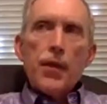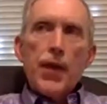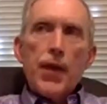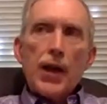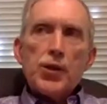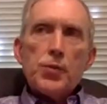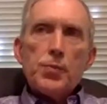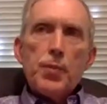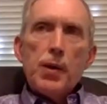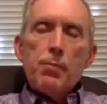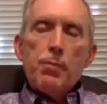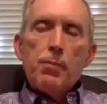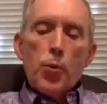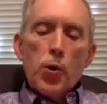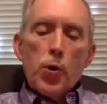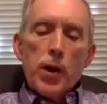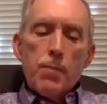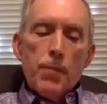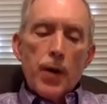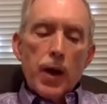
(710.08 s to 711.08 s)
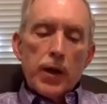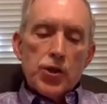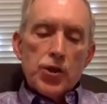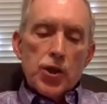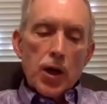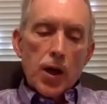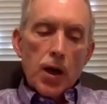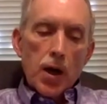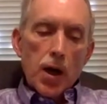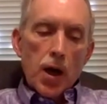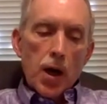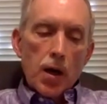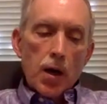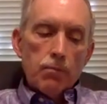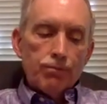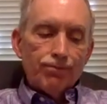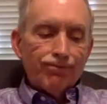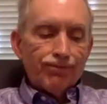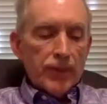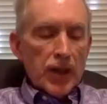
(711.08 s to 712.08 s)
that's been pretty much a
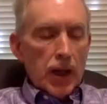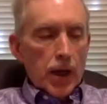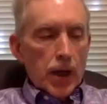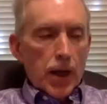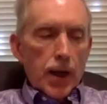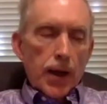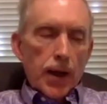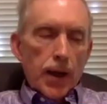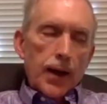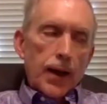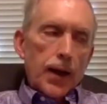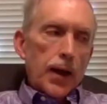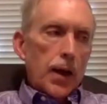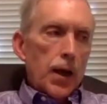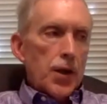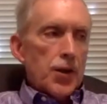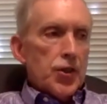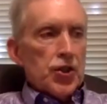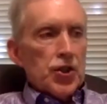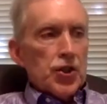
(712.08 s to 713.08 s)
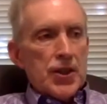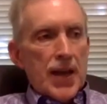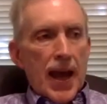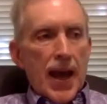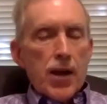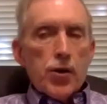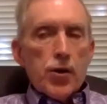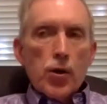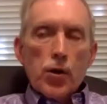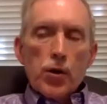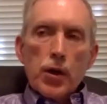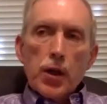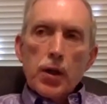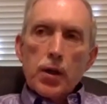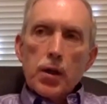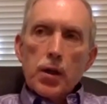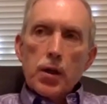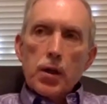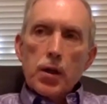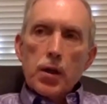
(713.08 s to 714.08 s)
standard
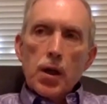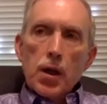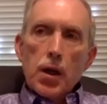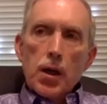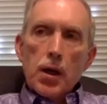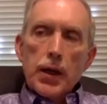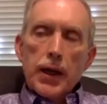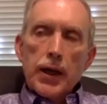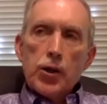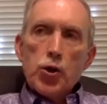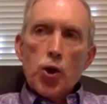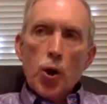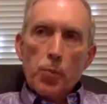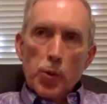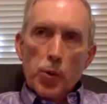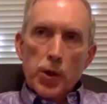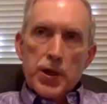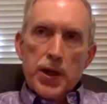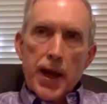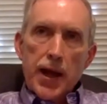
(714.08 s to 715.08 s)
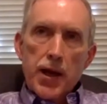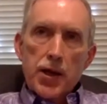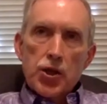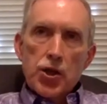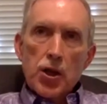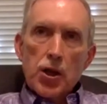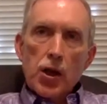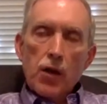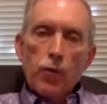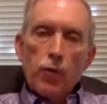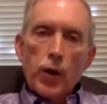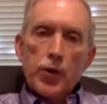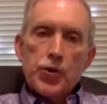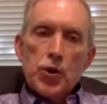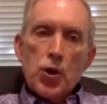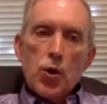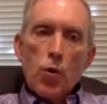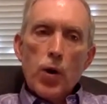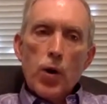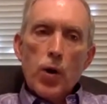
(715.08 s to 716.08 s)
interpretation of what's
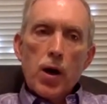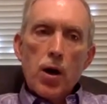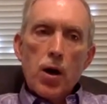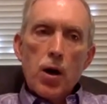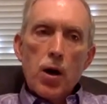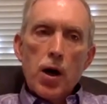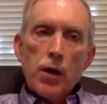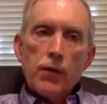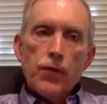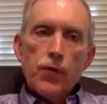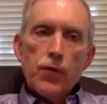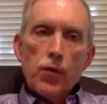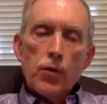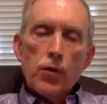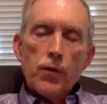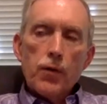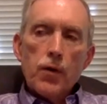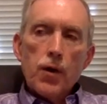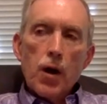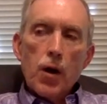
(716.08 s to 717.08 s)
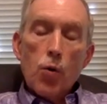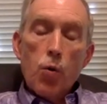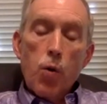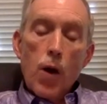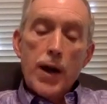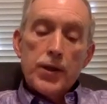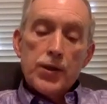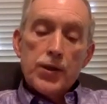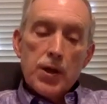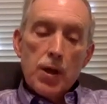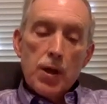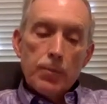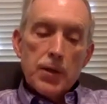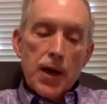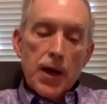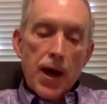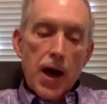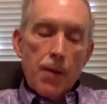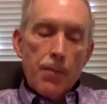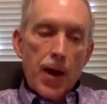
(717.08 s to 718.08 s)
going on for quite some
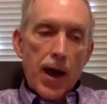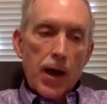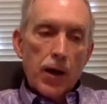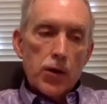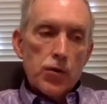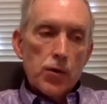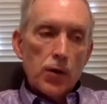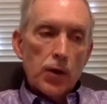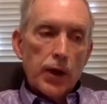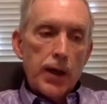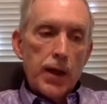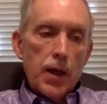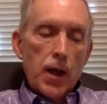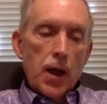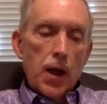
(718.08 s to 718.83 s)
time, actually.